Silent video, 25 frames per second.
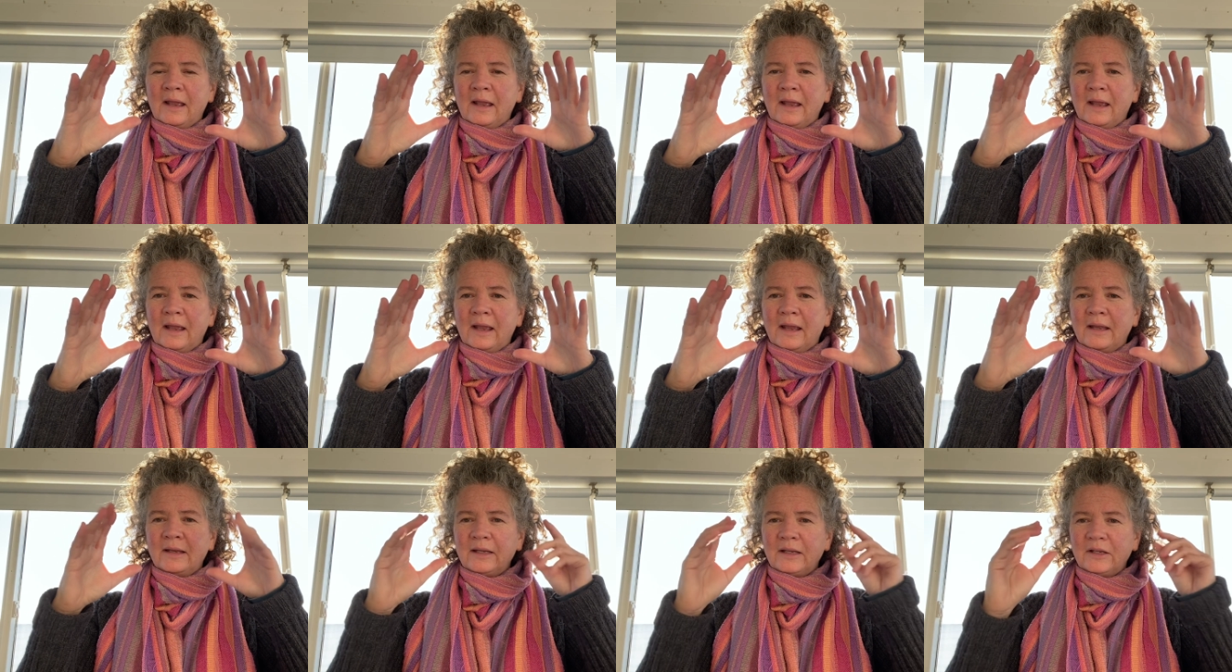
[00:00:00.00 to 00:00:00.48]

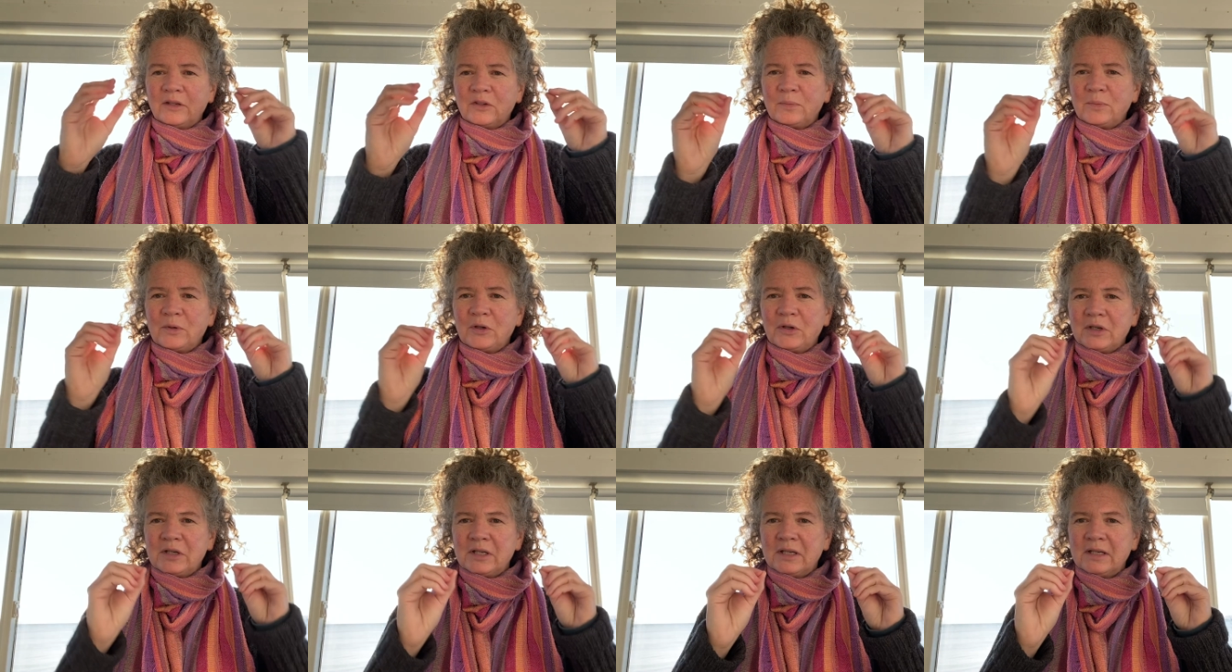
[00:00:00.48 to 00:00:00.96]
And each
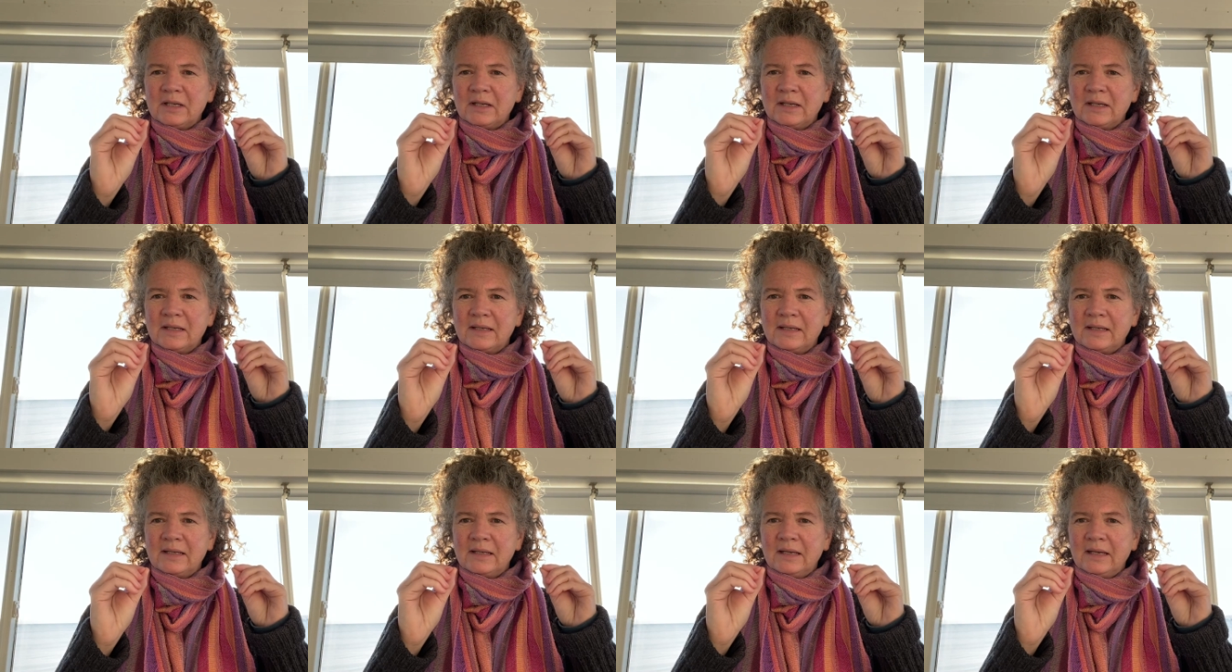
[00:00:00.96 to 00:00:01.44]
person
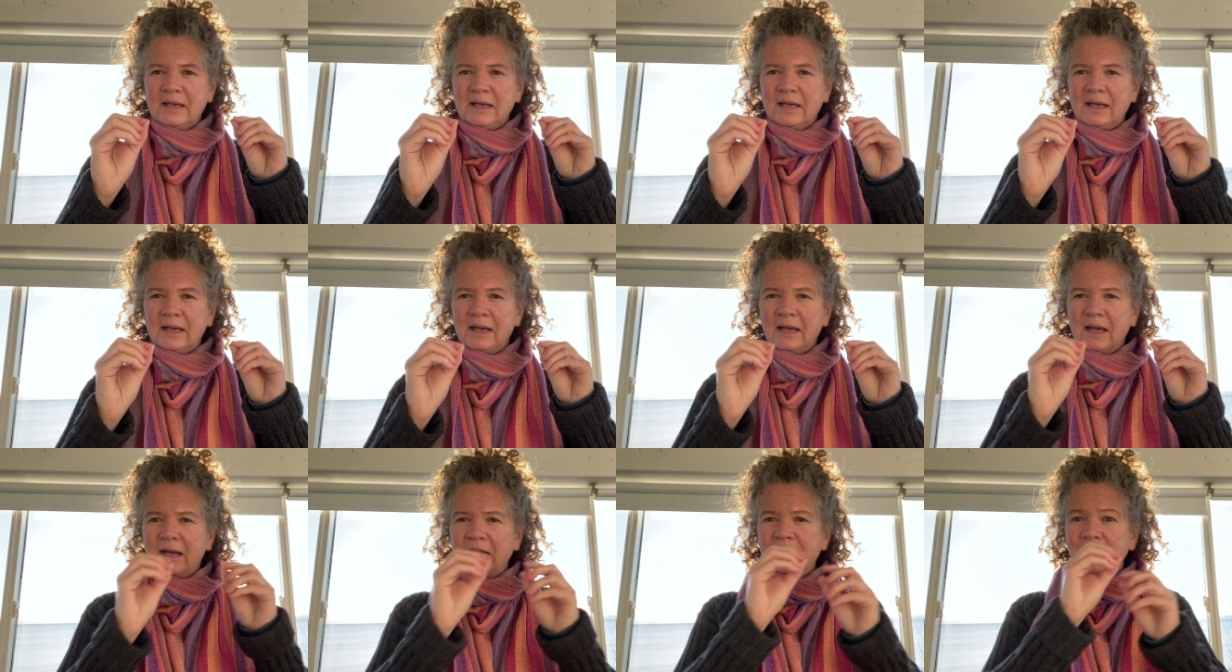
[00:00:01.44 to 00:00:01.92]
is
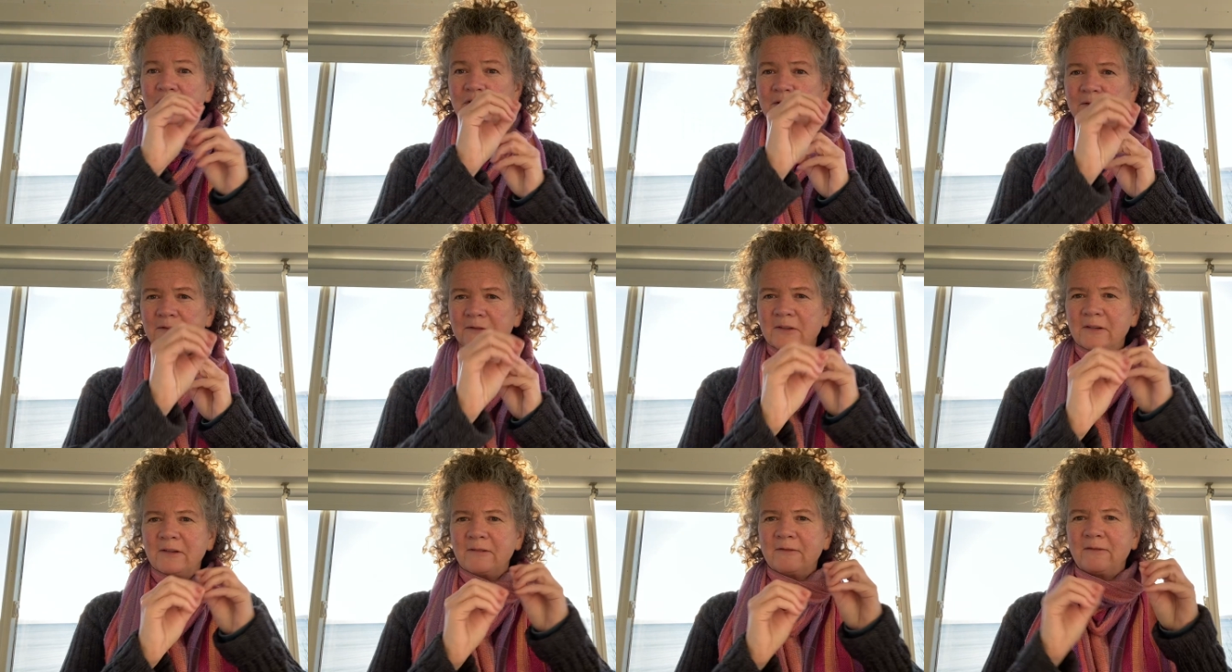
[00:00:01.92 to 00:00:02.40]
seeing a
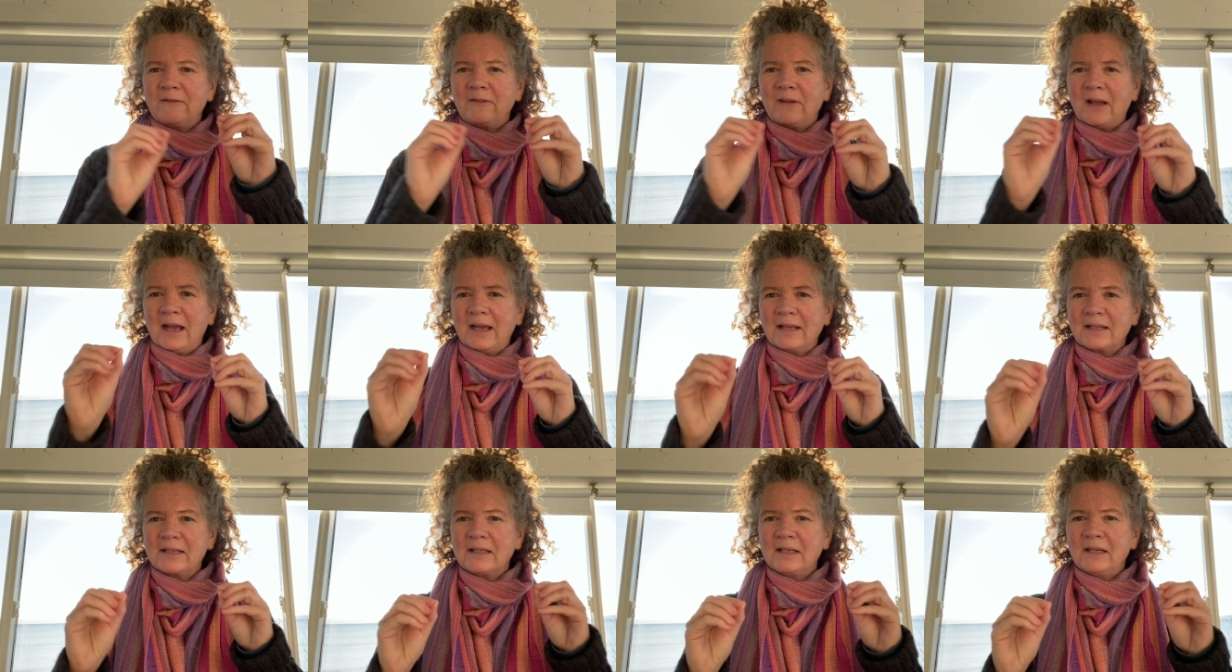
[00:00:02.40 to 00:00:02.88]
different
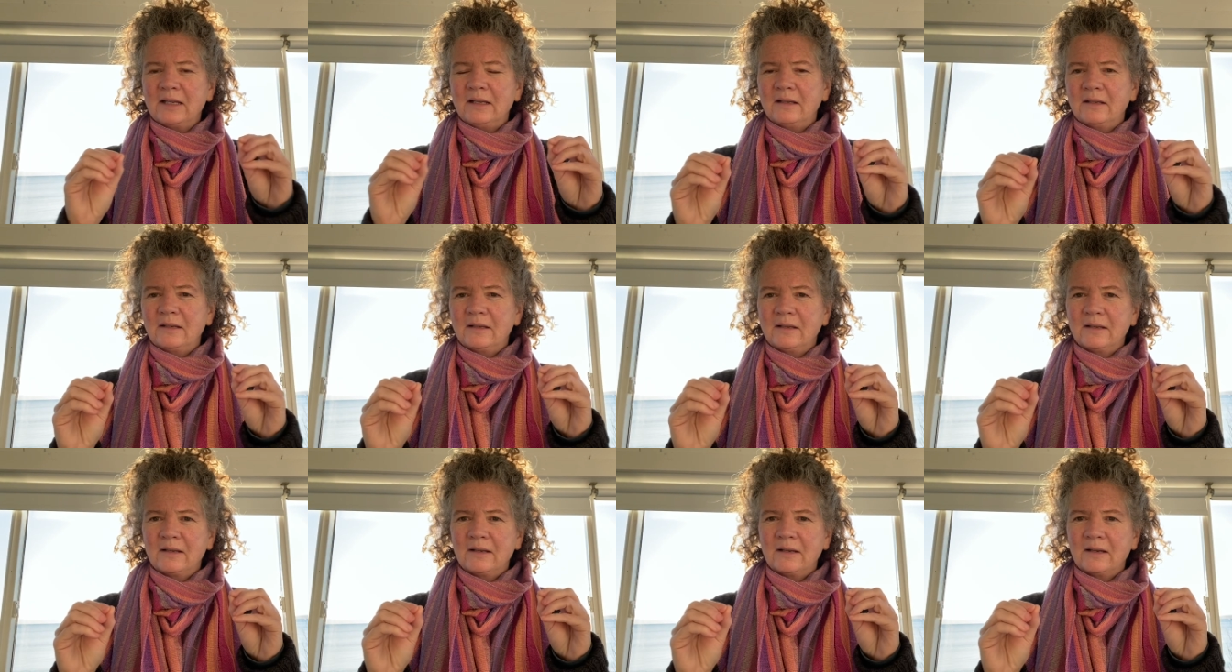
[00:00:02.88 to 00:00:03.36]
facet
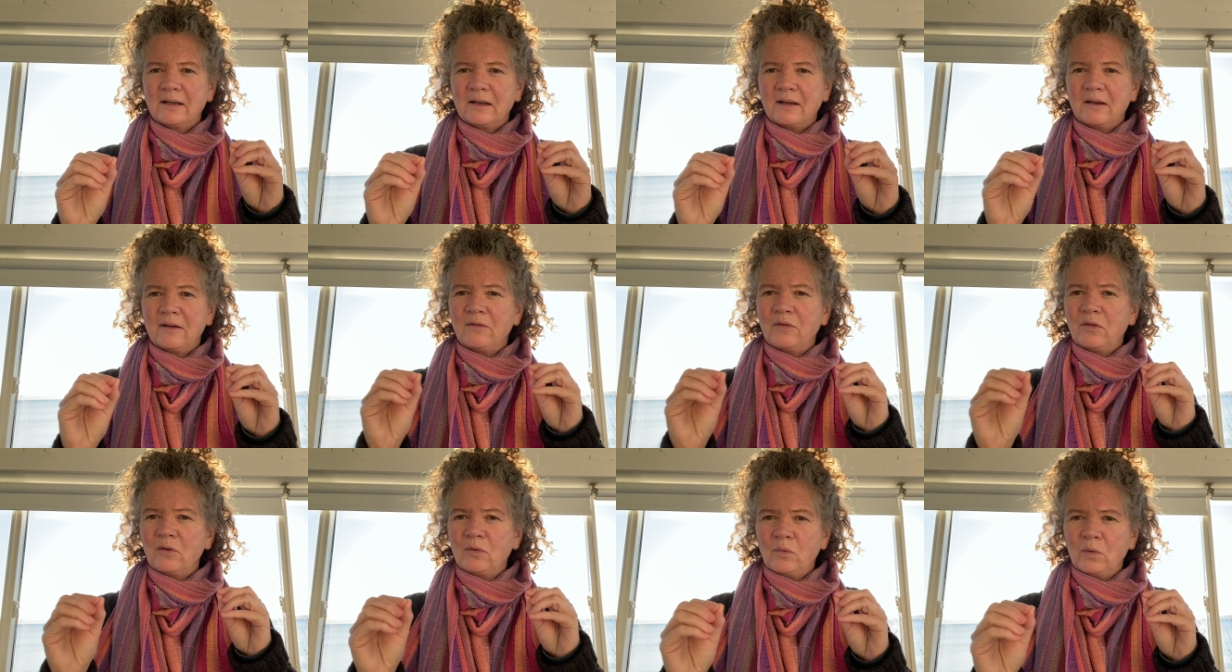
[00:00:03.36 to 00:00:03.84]

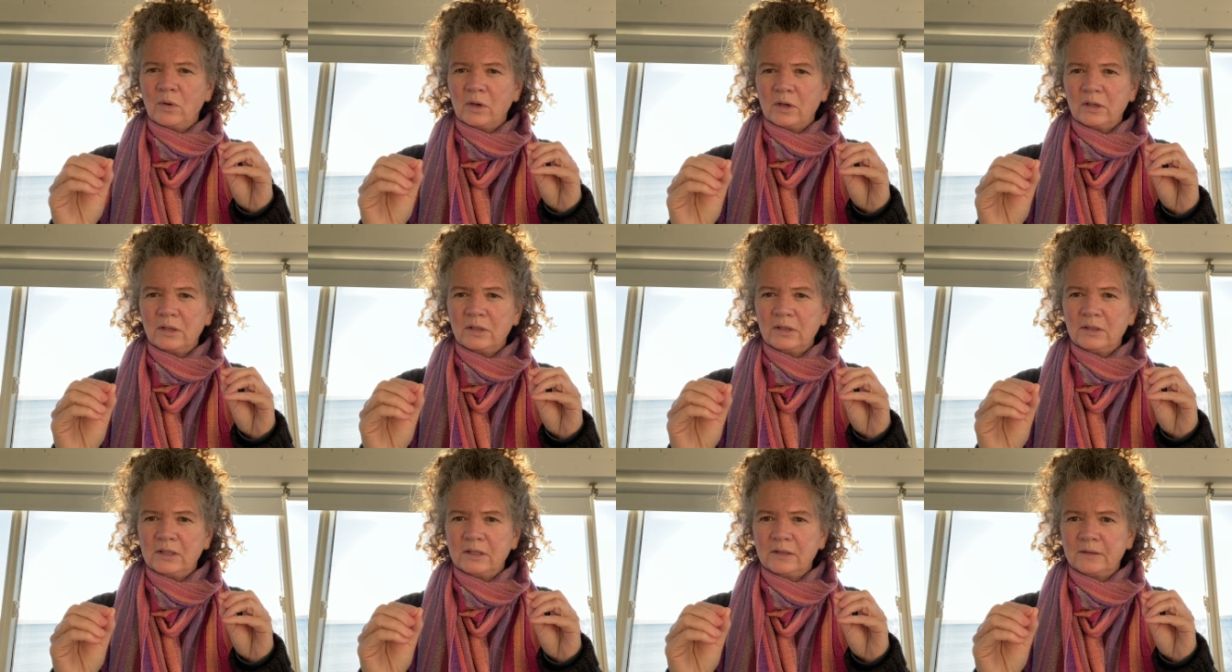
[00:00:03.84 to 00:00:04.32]
of the
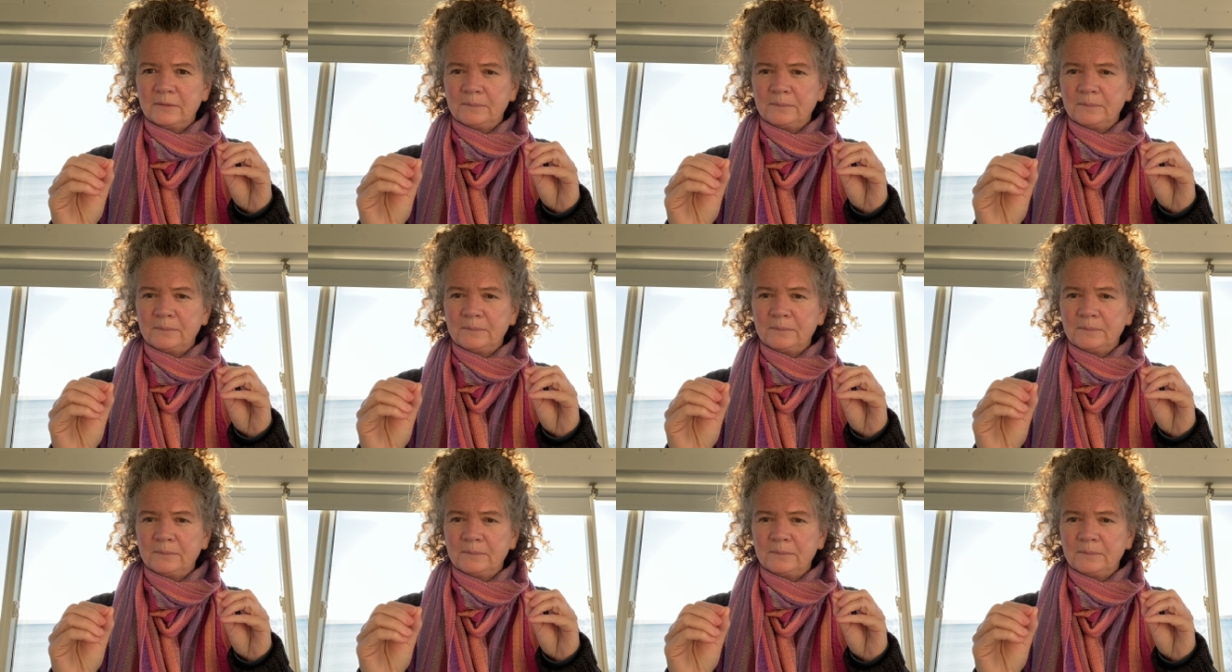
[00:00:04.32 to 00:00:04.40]
world.